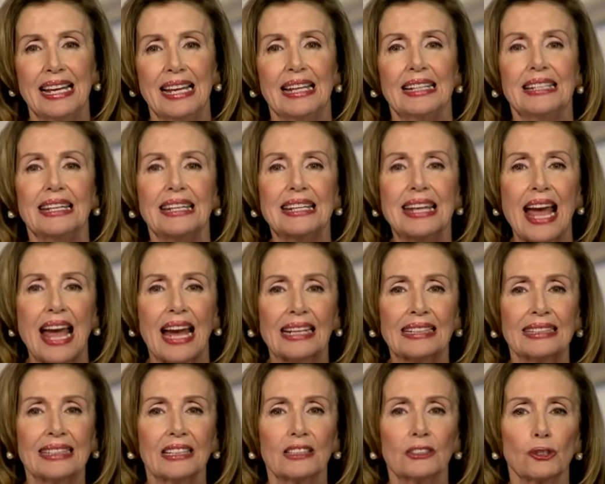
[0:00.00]
and
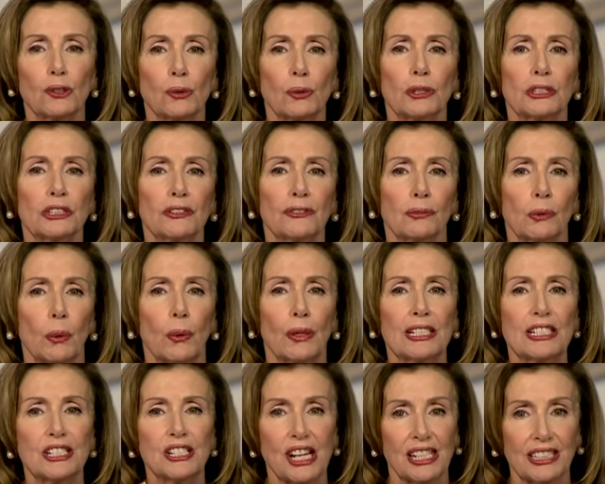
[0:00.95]
enacting George
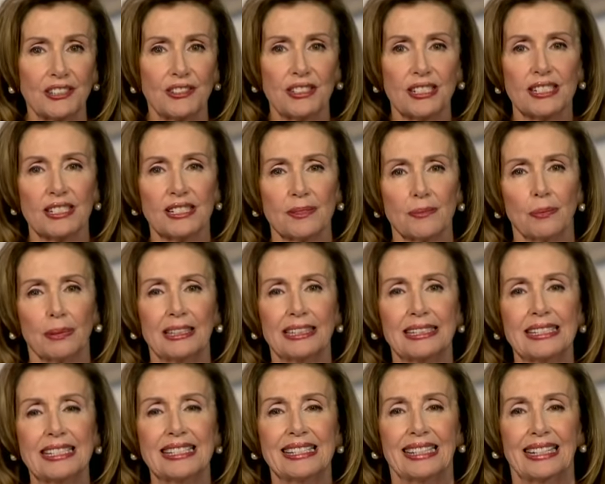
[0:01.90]
Floyd Justice and
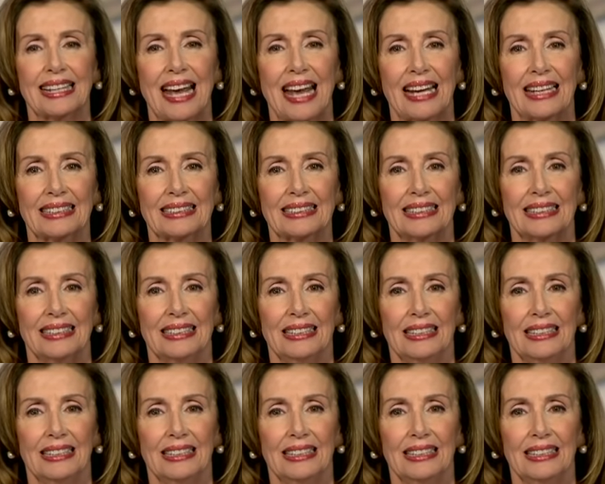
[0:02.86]
Policing Act.